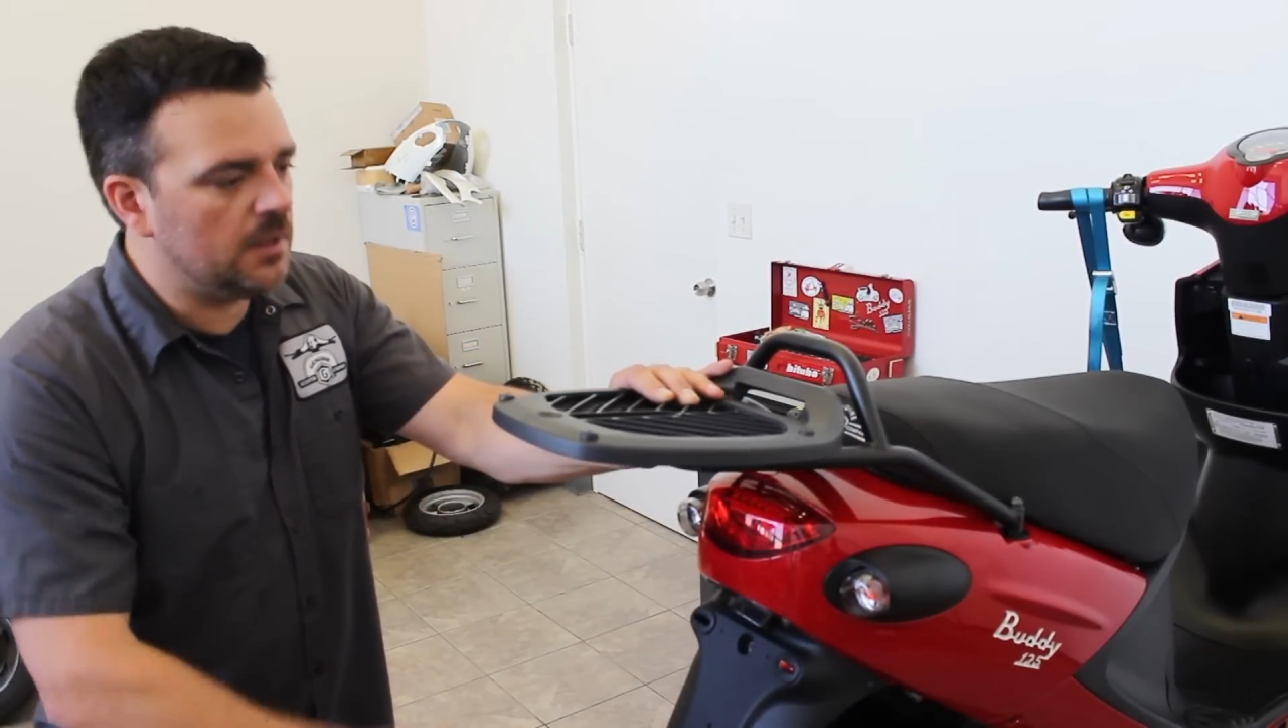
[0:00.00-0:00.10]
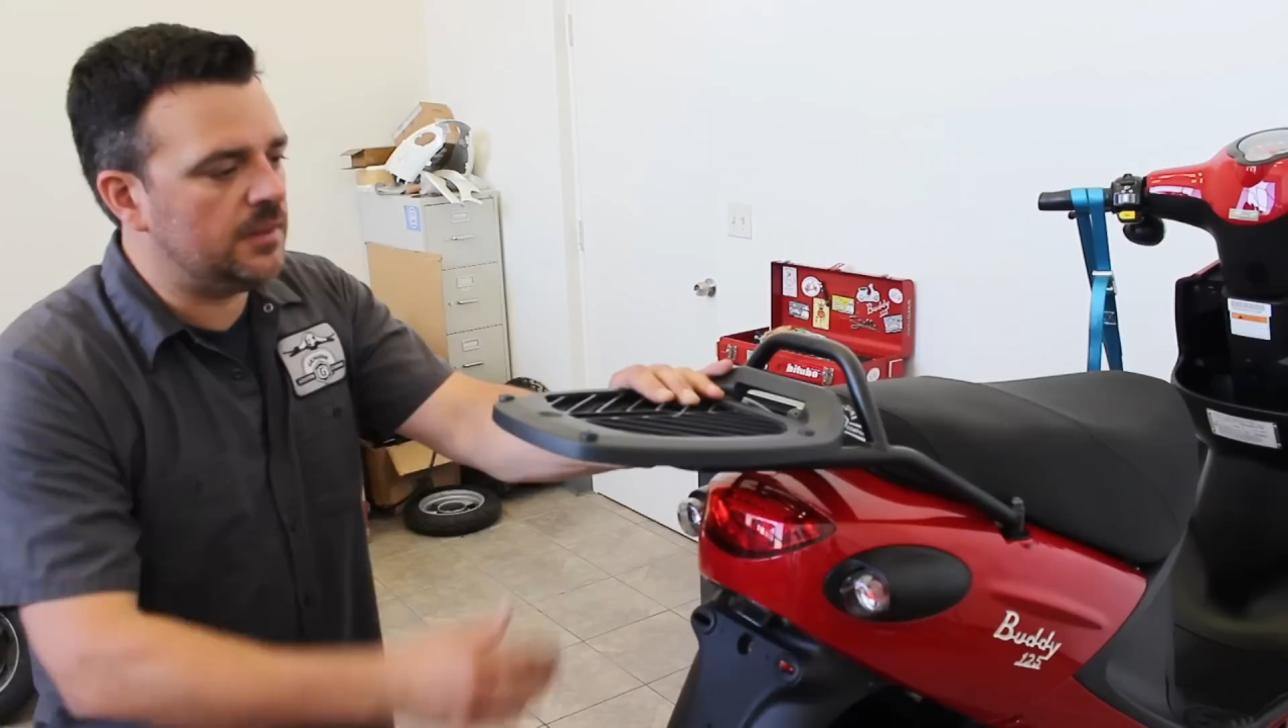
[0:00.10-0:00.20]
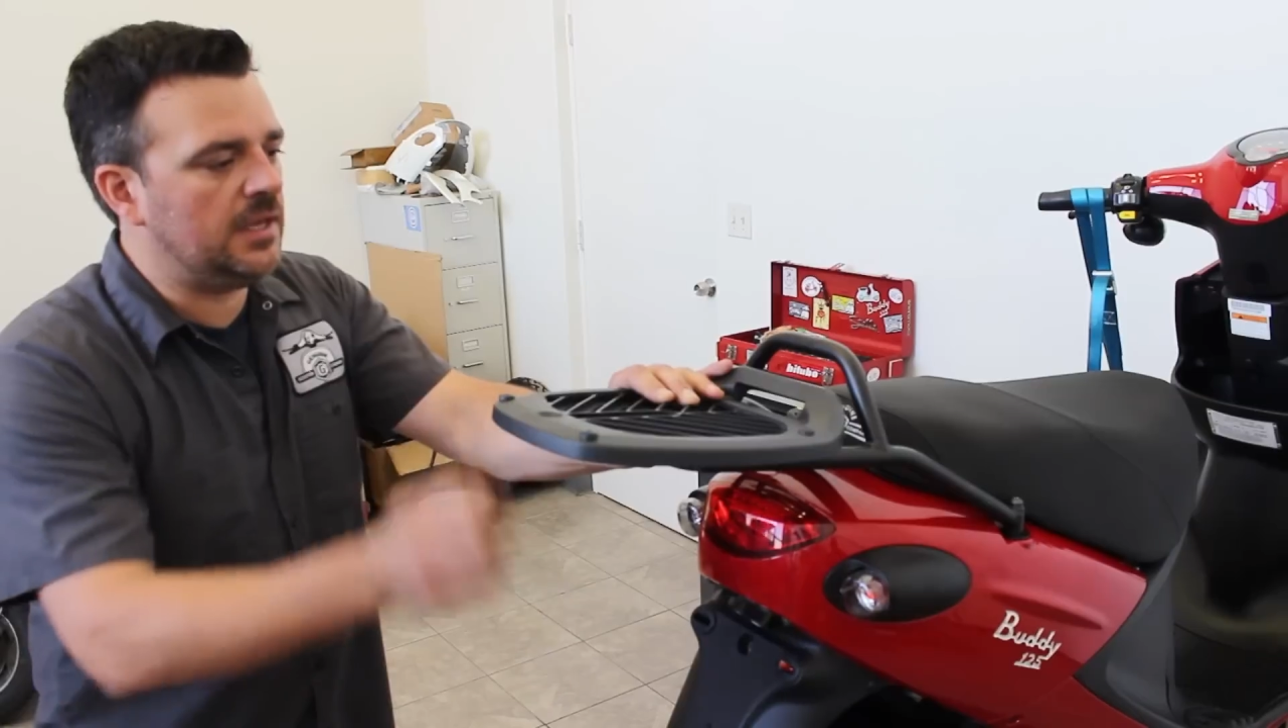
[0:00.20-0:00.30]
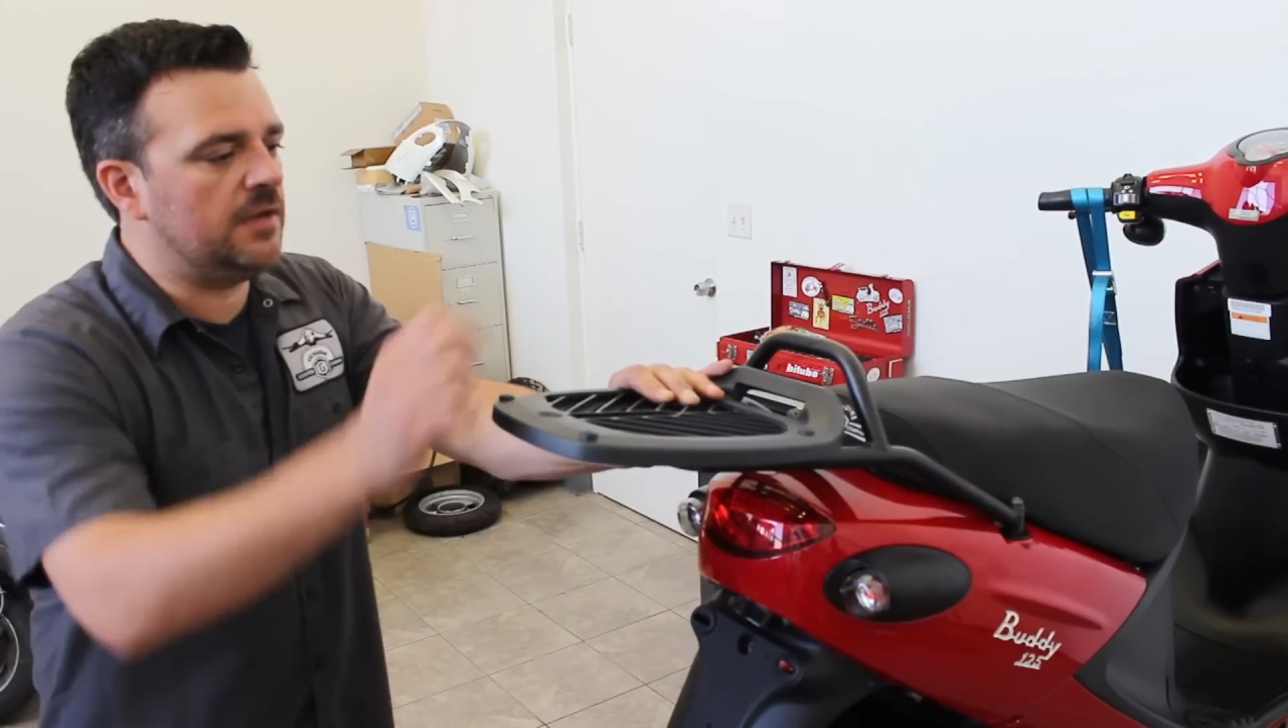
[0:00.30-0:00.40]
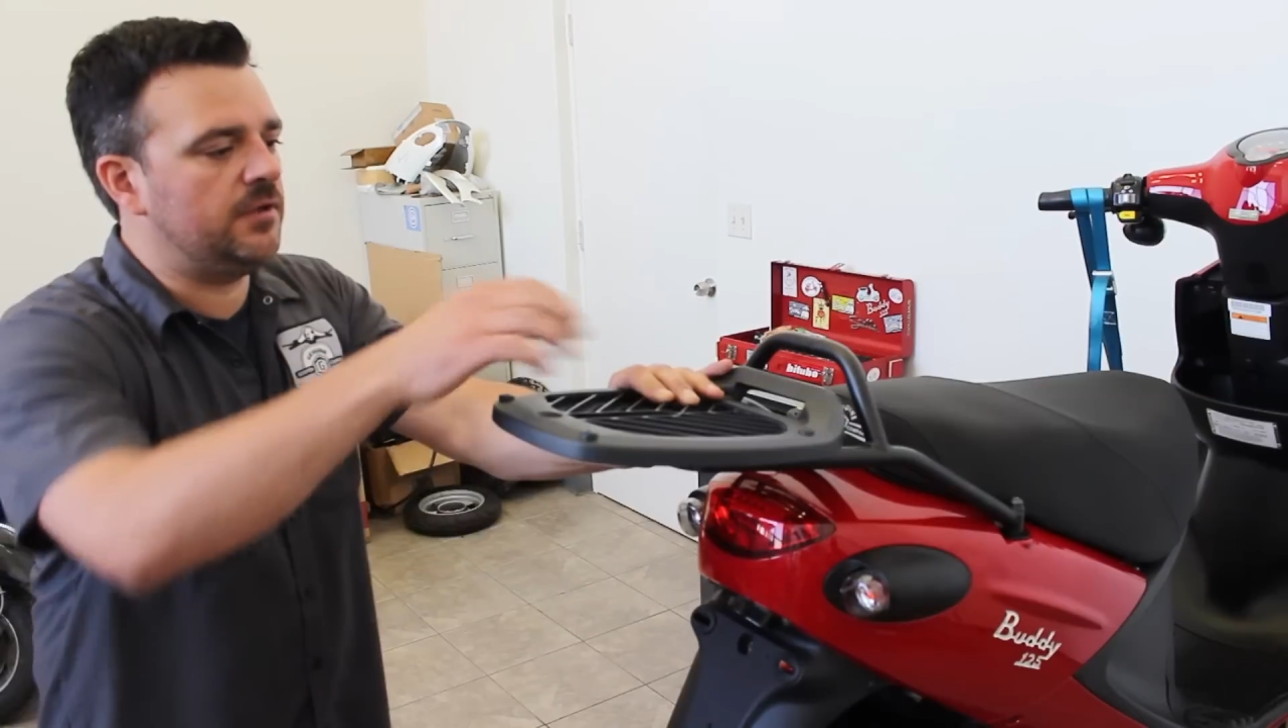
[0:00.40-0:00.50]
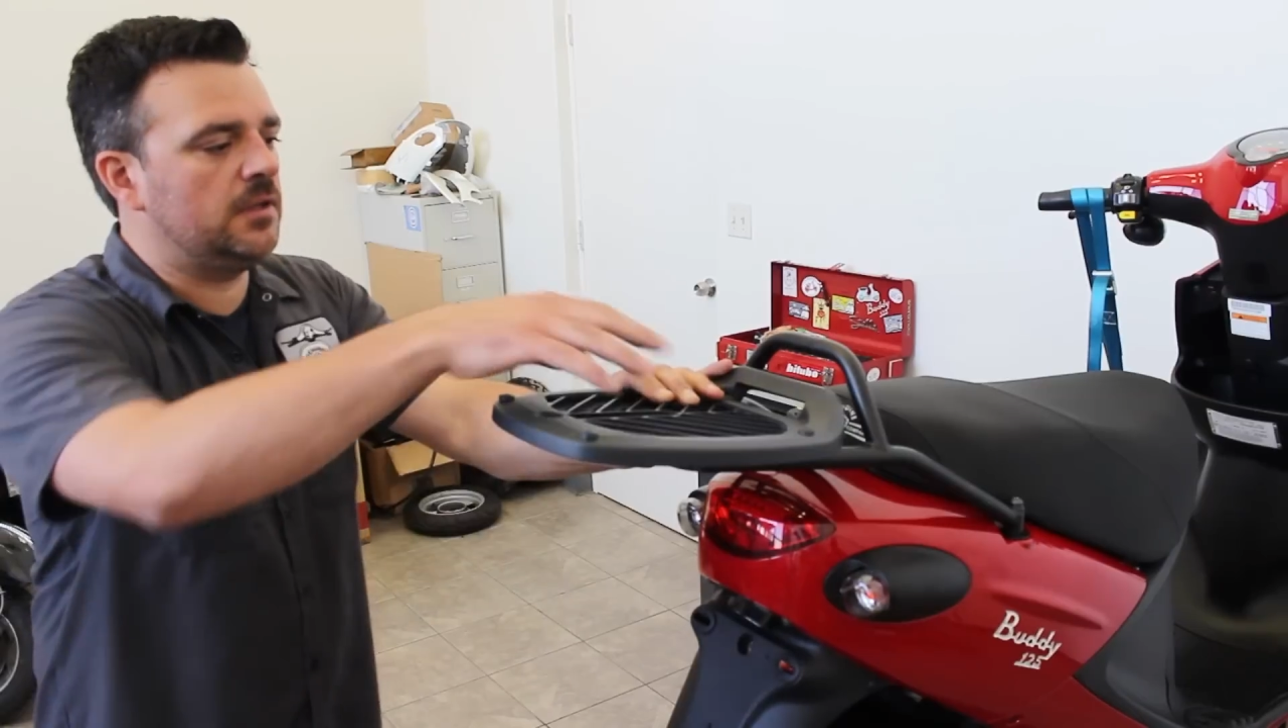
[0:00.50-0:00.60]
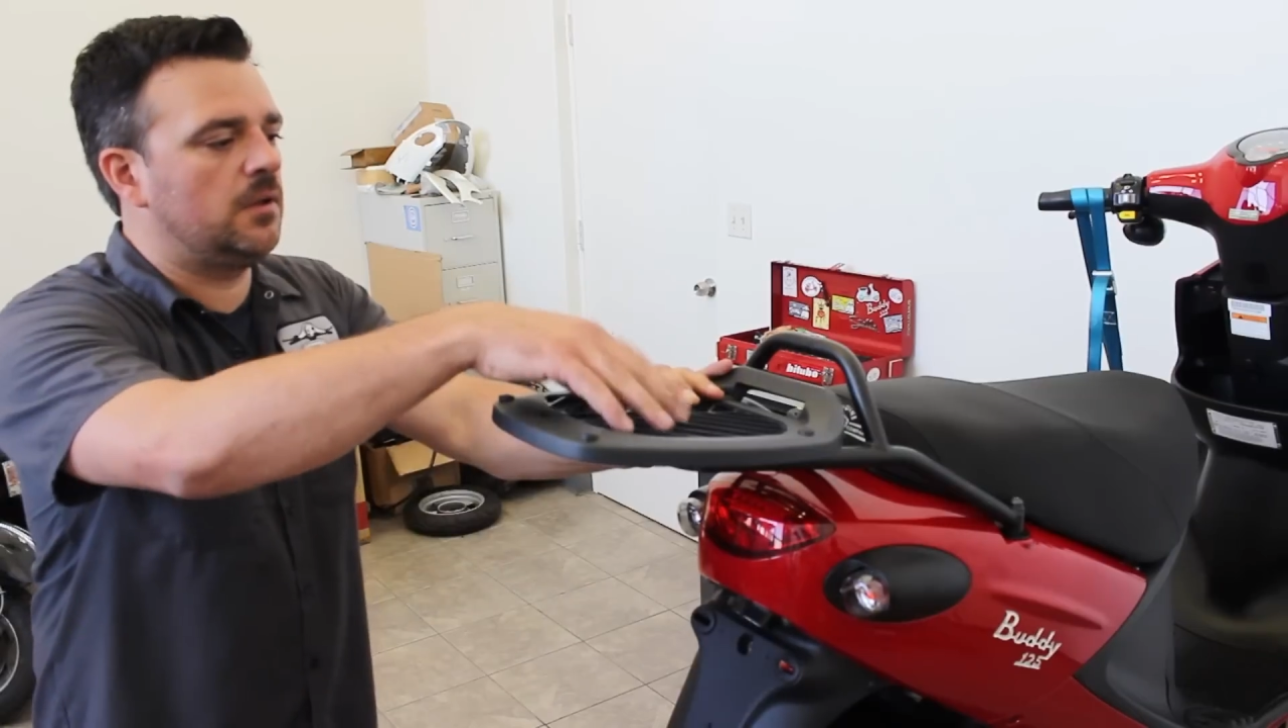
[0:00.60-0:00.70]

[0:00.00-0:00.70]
They have a